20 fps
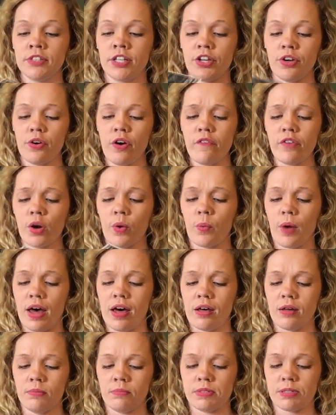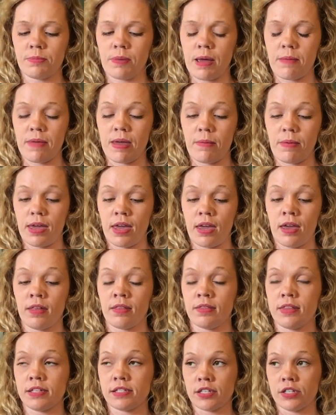You're overwhelmed by maybe
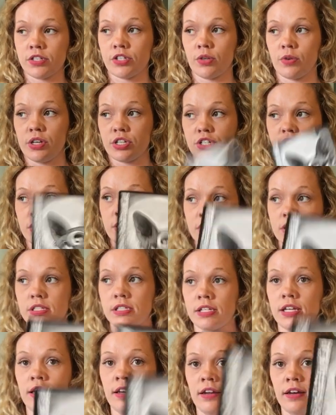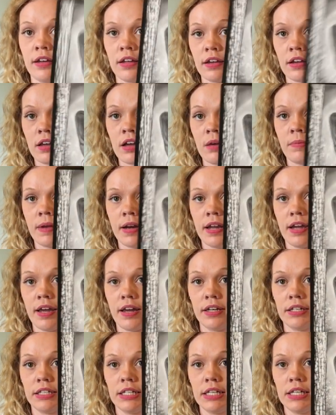this intuition seed coming
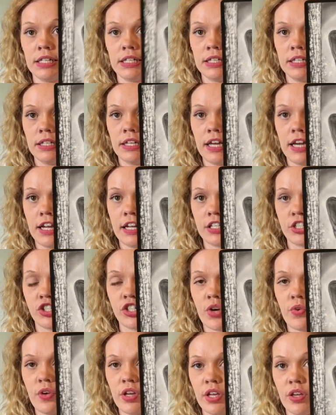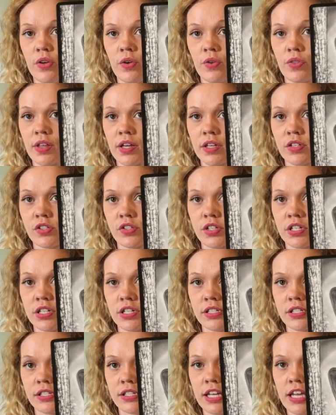in. It's showing you things you
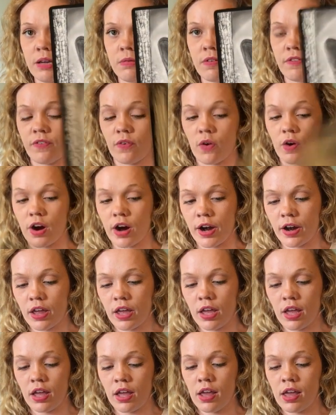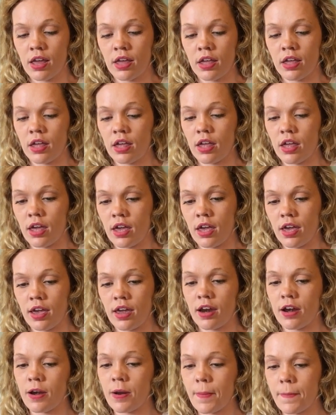didn't see before.
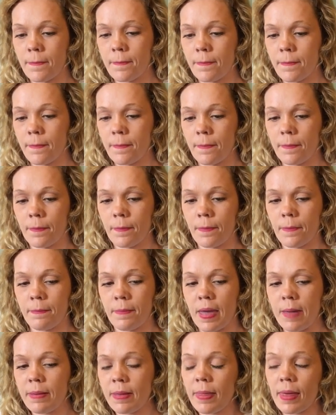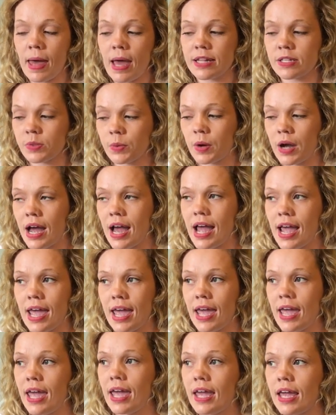And maybe that's
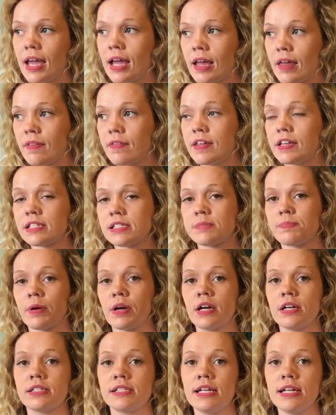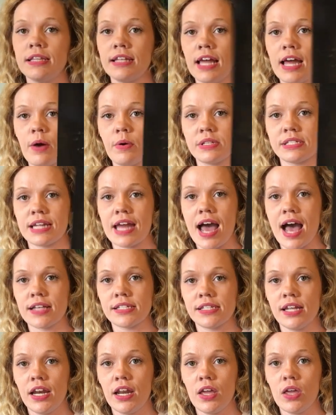why this person that was
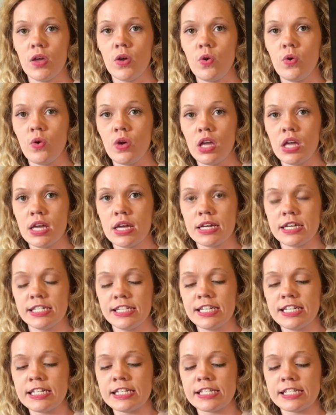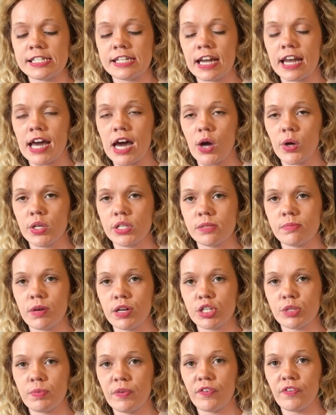nasty to you didn't stick out as
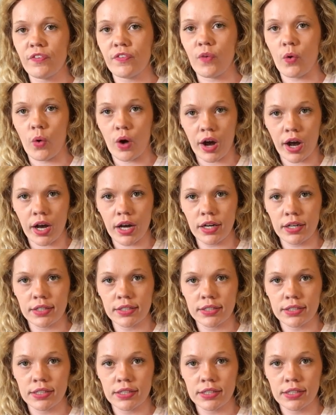much before,